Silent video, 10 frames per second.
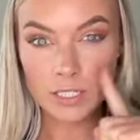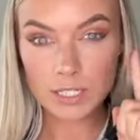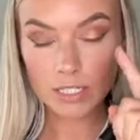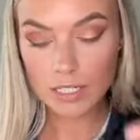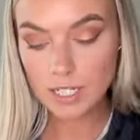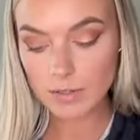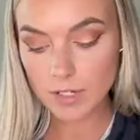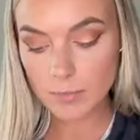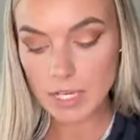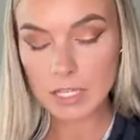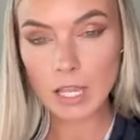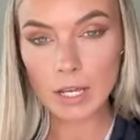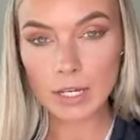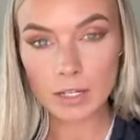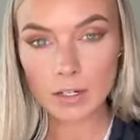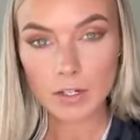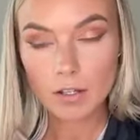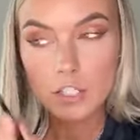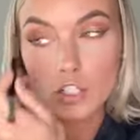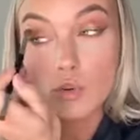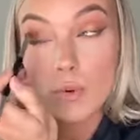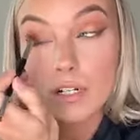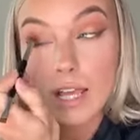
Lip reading: because this is giving me like super